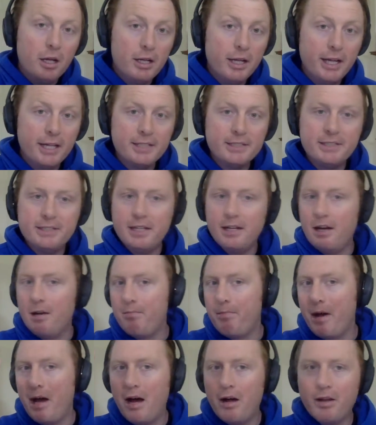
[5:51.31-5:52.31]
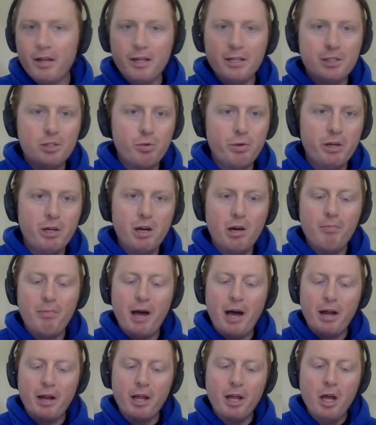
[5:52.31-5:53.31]
Insta about it, Twitter
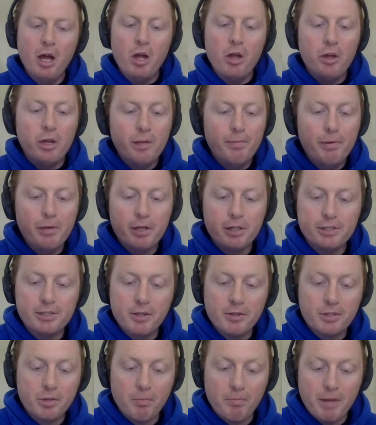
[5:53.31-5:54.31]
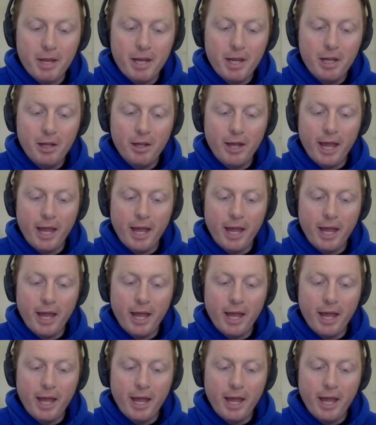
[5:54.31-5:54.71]
about it. You have to put your social media.